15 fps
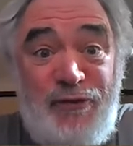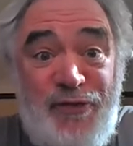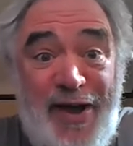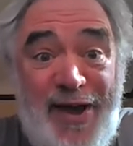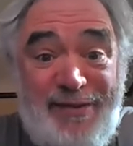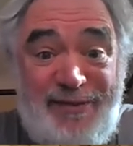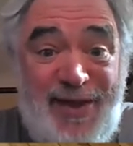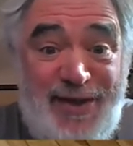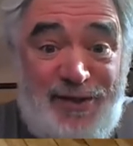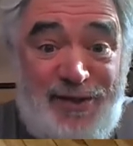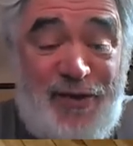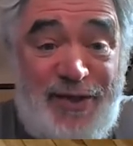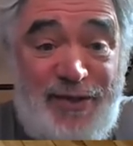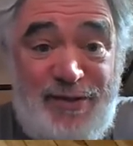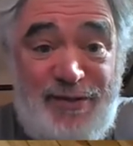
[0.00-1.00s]
in fact
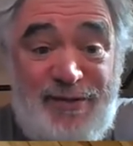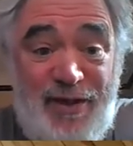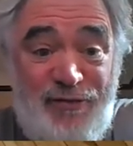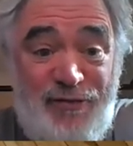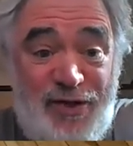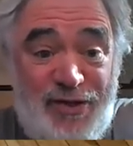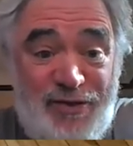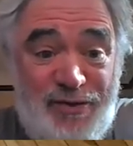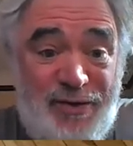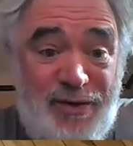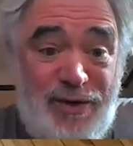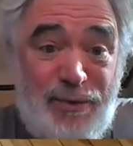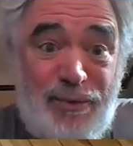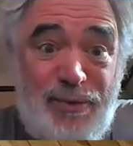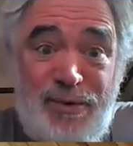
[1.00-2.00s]
satisfy this definition?
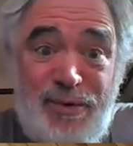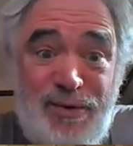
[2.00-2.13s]
You know,